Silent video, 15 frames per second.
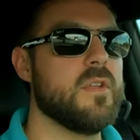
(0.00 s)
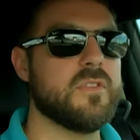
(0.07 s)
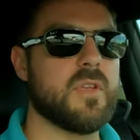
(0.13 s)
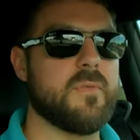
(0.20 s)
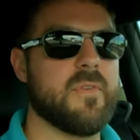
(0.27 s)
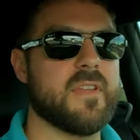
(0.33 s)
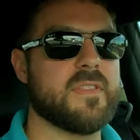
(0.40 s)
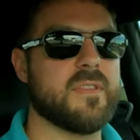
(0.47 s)
So
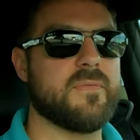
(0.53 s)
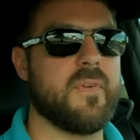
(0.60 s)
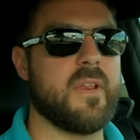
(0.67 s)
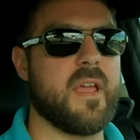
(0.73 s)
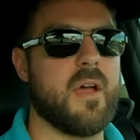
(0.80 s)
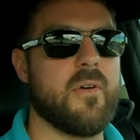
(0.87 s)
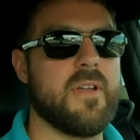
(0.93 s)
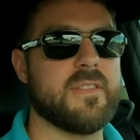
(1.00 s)
if you like this
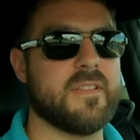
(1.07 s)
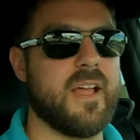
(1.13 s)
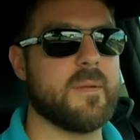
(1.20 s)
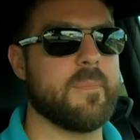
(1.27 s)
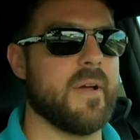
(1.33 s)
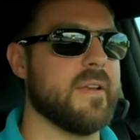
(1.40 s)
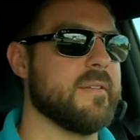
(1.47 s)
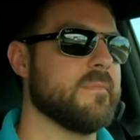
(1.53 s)
video, hit the
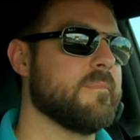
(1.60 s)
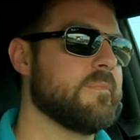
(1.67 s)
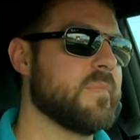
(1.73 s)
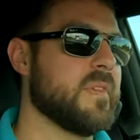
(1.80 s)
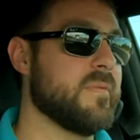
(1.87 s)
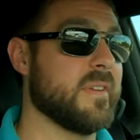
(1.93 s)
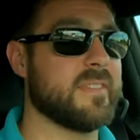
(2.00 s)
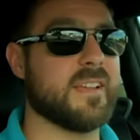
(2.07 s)
like button.
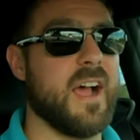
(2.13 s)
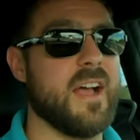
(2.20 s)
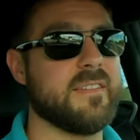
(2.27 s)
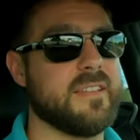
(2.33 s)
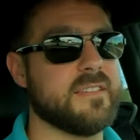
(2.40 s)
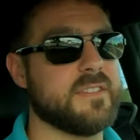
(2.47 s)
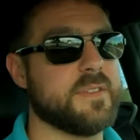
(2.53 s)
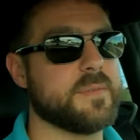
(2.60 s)
If you like the
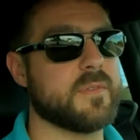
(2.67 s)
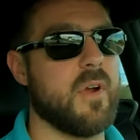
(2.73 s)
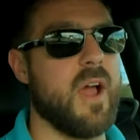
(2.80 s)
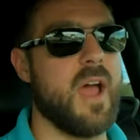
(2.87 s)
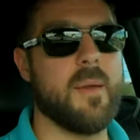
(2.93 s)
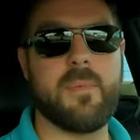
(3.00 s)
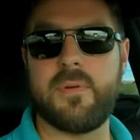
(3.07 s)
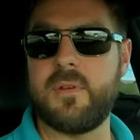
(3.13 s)
content,
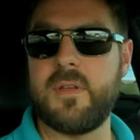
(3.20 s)
subscribe.